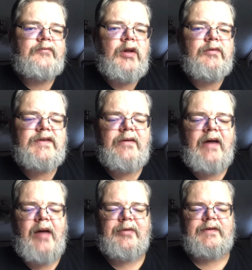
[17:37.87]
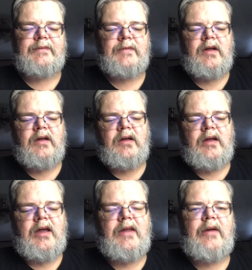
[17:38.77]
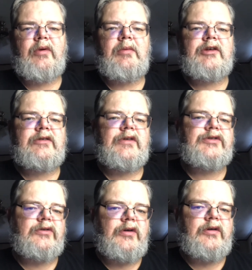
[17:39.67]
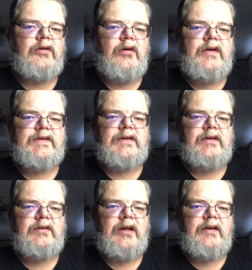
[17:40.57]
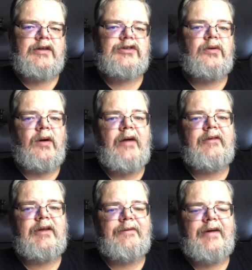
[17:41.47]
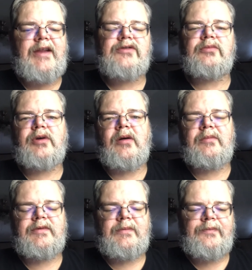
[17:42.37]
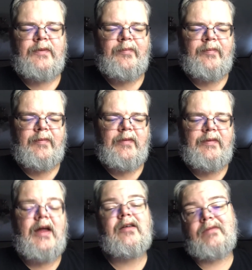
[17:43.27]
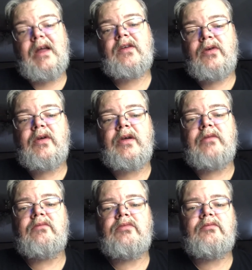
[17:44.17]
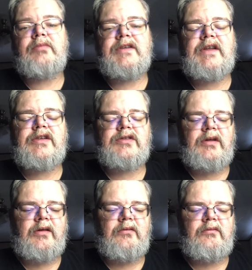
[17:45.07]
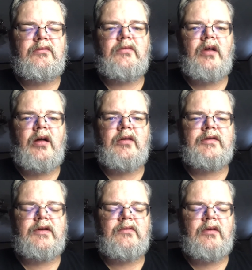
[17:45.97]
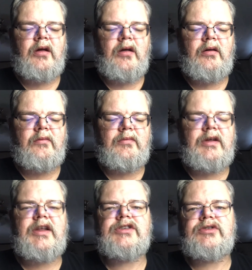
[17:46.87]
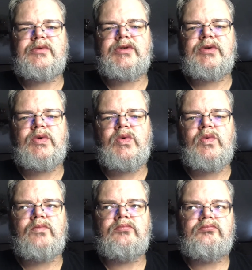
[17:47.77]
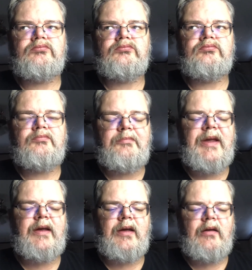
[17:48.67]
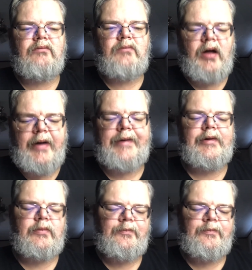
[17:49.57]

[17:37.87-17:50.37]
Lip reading: stuff happens, and they want to make sure that you're good and honest, and that you don't have any financial problems that could potentially not get you to be hired.